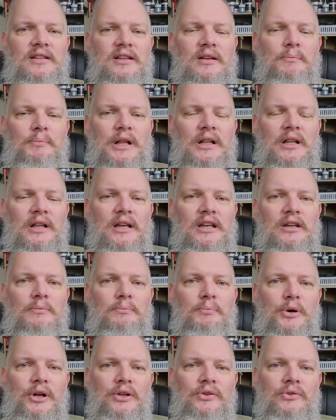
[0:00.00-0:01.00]
the ability to
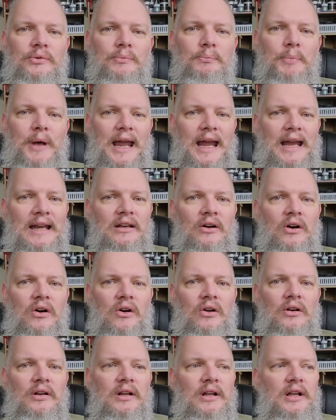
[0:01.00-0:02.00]
put some paint
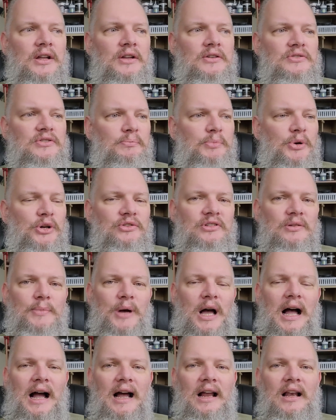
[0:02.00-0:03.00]
on, to put some
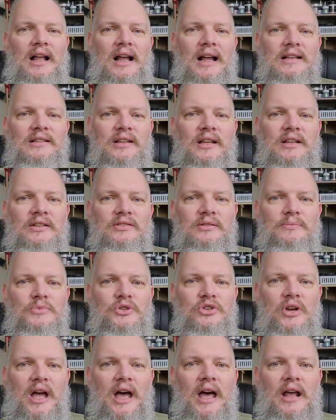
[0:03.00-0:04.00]
highlights and some
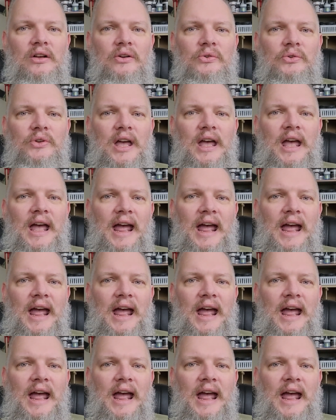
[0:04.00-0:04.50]
shadows,